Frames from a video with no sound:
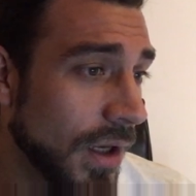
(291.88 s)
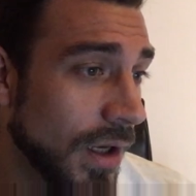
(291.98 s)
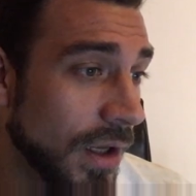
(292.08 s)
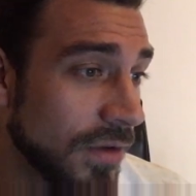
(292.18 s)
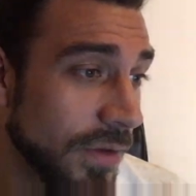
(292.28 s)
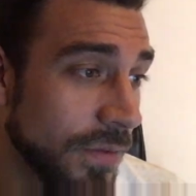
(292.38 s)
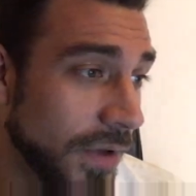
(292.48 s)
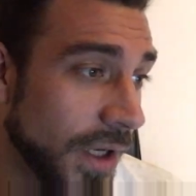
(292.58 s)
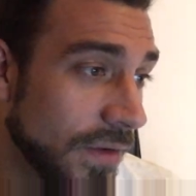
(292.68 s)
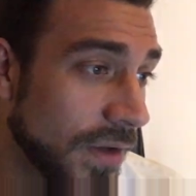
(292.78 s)
Uh, aside
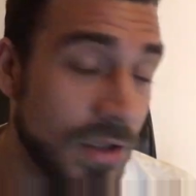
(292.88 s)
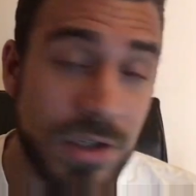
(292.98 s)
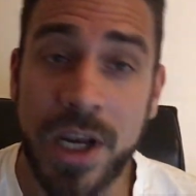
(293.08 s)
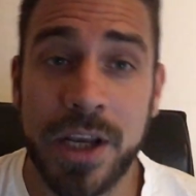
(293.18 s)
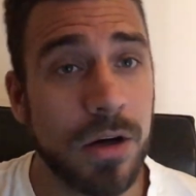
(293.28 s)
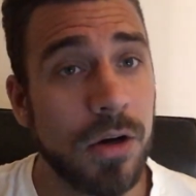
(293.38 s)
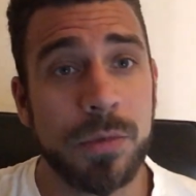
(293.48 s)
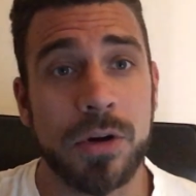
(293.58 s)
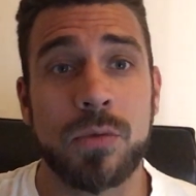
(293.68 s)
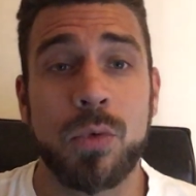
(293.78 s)
from that, uh, Jai
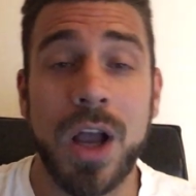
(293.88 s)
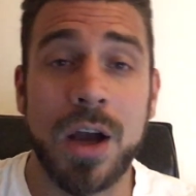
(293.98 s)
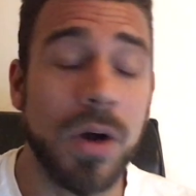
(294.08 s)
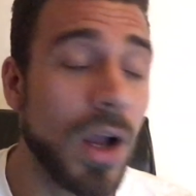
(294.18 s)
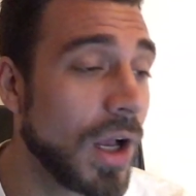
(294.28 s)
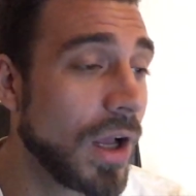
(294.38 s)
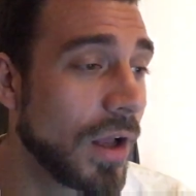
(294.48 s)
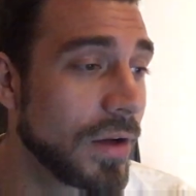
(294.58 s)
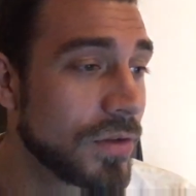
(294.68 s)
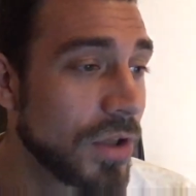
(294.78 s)
Herbert.
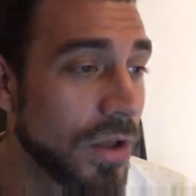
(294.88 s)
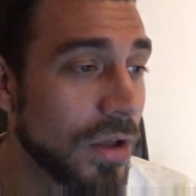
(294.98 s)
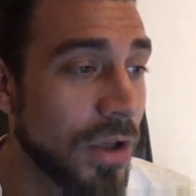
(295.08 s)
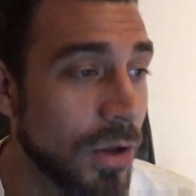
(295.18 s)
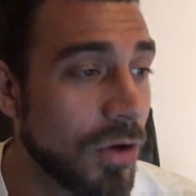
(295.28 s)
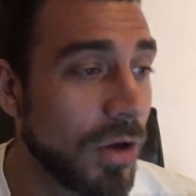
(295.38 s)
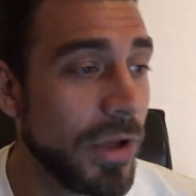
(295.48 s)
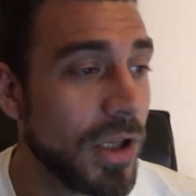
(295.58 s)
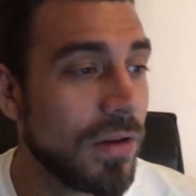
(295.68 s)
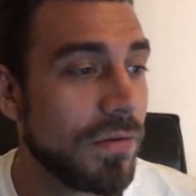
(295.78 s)
Wow, you know
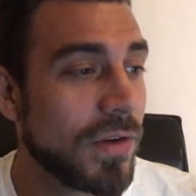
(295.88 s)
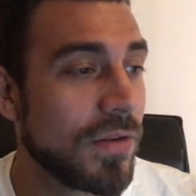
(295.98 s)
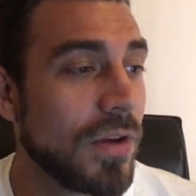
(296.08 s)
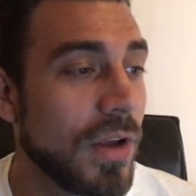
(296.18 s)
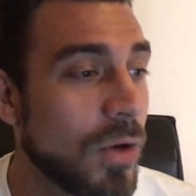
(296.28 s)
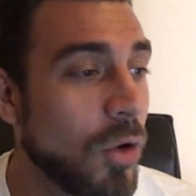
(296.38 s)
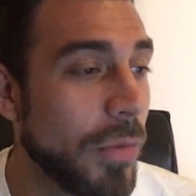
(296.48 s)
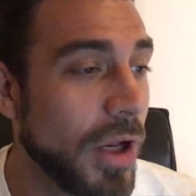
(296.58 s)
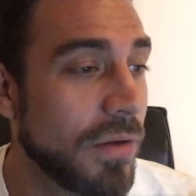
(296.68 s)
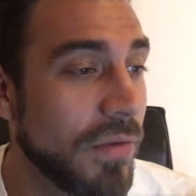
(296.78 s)
coming into this
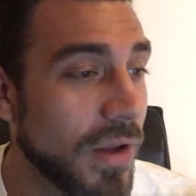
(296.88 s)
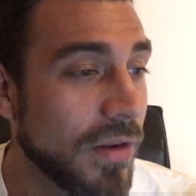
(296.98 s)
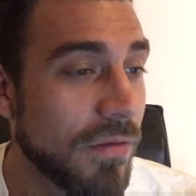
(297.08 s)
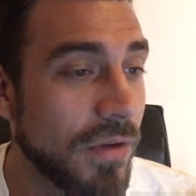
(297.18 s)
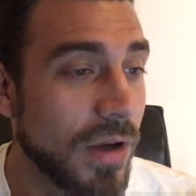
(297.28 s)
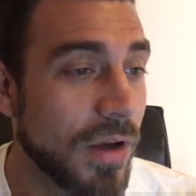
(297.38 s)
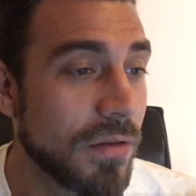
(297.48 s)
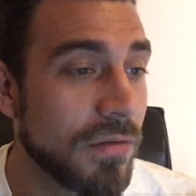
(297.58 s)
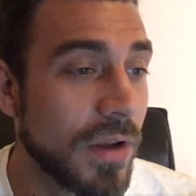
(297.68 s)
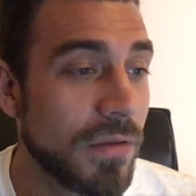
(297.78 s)
co-main event, the
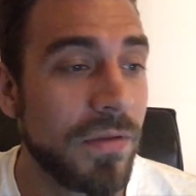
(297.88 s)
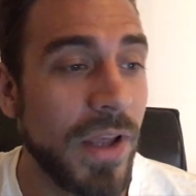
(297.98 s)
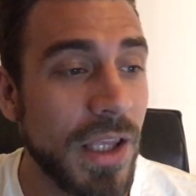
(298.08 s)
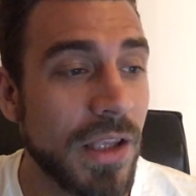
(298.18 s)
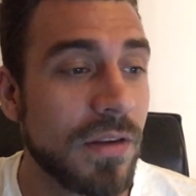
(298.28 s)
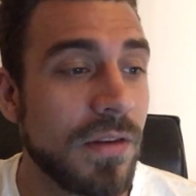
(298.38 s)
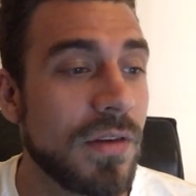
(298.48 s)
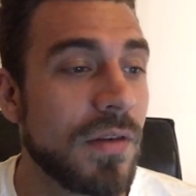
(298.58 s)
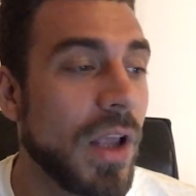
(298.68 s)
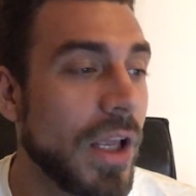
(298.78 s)
the
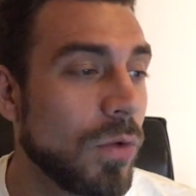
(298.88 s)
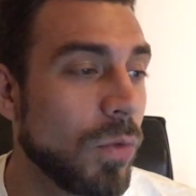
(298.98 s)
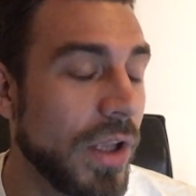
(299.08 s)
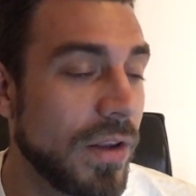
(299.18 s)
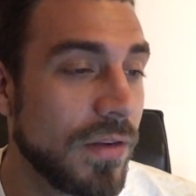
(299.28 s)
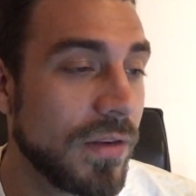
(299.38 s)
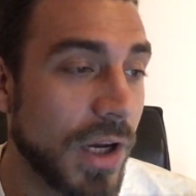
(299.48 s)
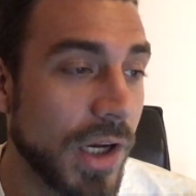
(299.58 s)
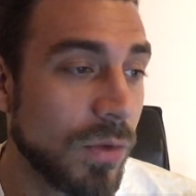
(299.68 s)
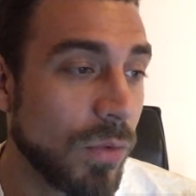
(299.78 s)
vacant lightweight
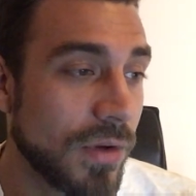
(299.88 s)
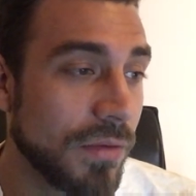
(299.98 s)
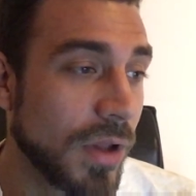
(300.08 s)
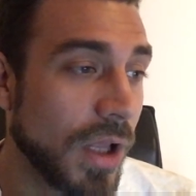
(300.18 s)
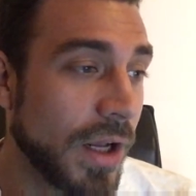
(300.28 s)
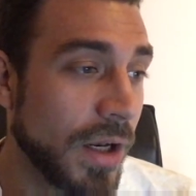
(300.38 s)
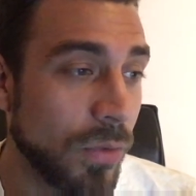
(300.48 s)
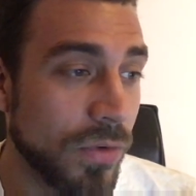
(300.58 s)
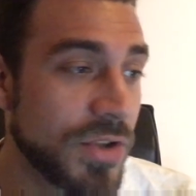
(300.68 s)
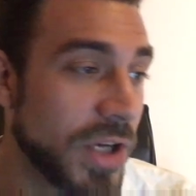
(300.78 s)
title was on the line.
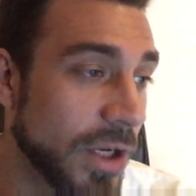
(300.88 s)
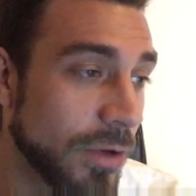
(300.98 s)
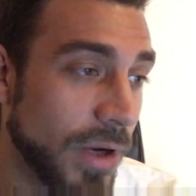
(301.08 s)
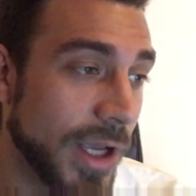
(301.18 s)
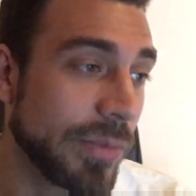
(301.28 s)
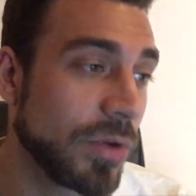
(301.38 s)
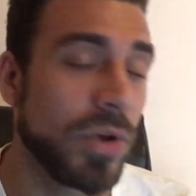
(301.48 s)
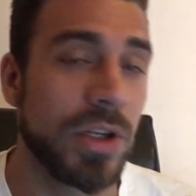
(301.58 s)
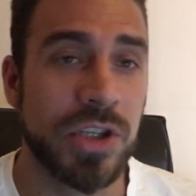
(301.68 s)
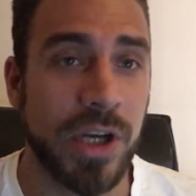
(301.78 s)
It was Jack Grant
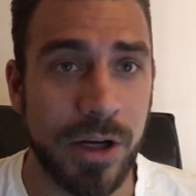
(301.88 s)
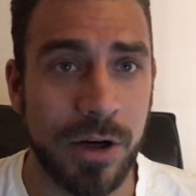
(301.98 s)
between